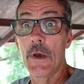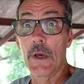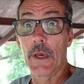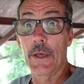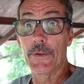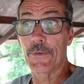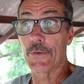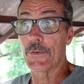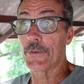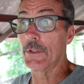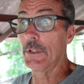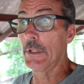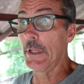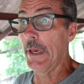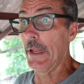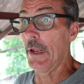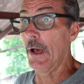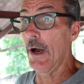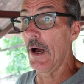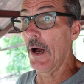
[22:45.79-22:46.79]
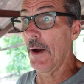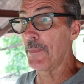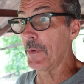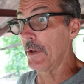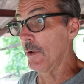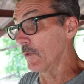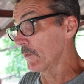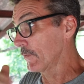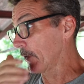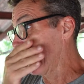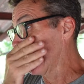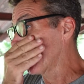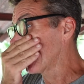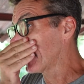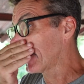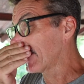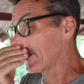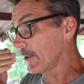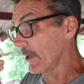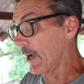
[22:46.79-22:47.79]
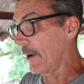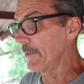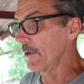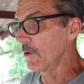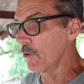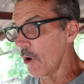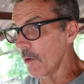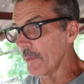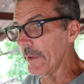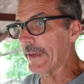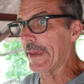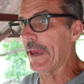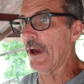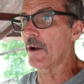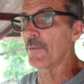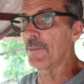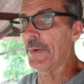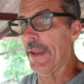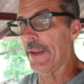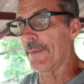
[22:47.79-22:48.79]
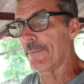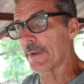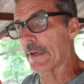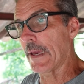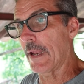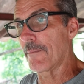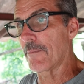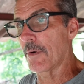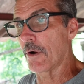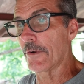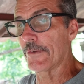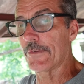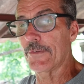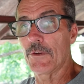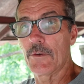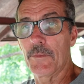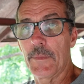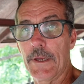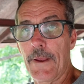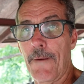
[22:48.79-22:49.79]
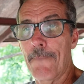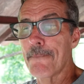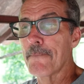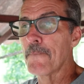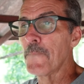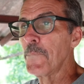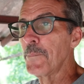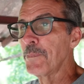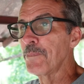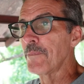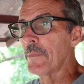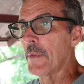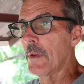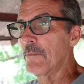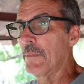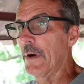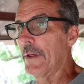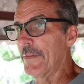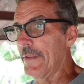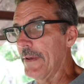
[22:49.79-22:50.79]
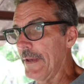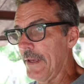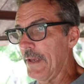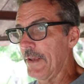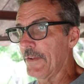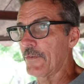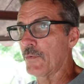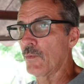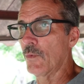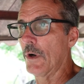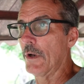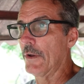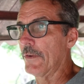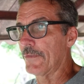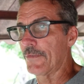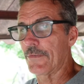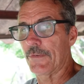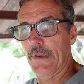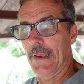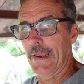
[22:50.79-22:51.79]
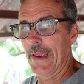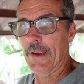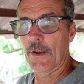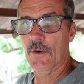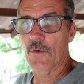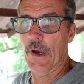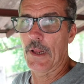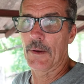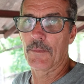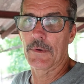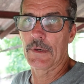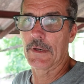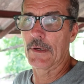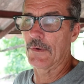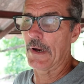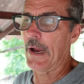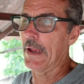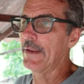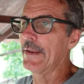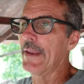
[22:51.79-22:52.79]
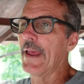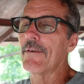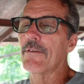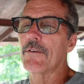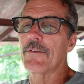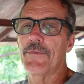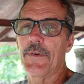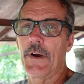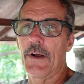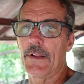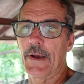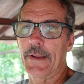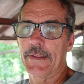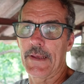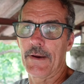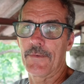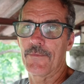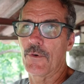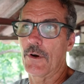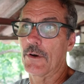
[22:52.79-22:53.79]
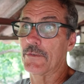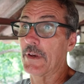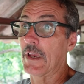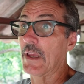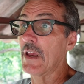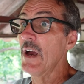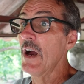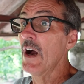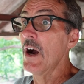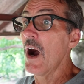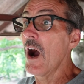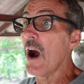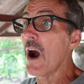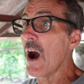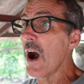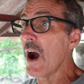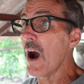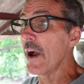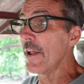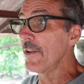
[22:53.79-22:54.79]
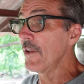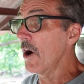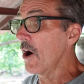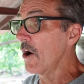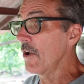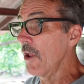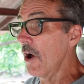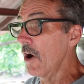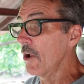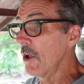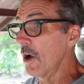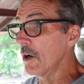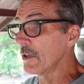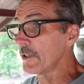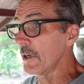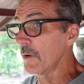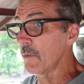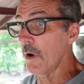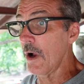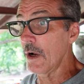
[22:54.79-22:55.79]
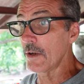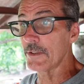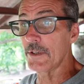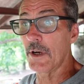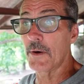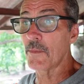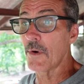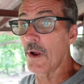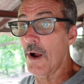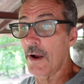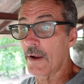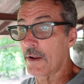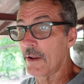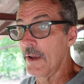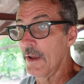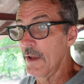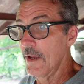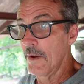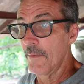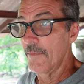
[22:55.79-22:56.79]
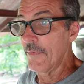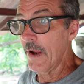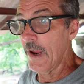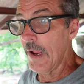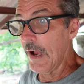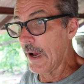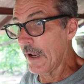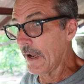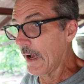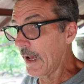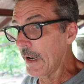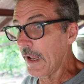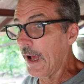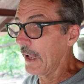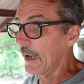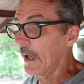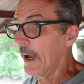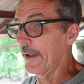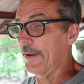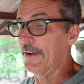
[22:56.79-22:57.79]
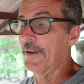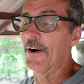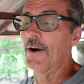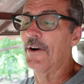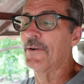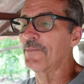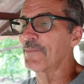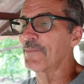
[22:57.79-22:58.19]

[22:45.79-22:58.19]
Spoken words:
It just lit up, and it was like, I mean, normally counter pain kind of burns a little bit, but this was incredible. I never felt like that before. I was like, no, something wrong. Very hot, you know.